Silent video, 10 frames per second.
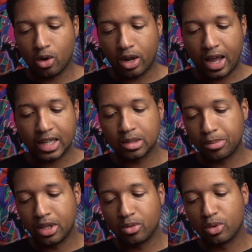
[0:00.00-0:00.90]
or it
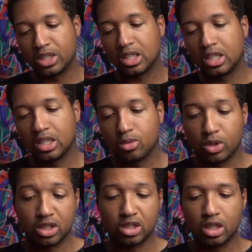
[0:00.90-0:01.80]
hasn't been recently,
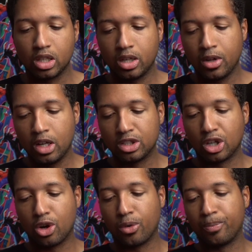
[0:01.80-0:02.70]
which is good.
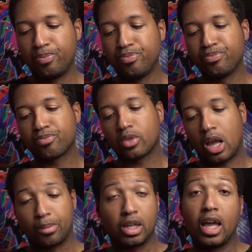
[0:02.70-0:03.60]
So
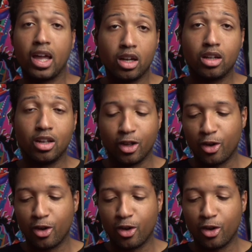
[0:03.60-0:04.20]
I'm glad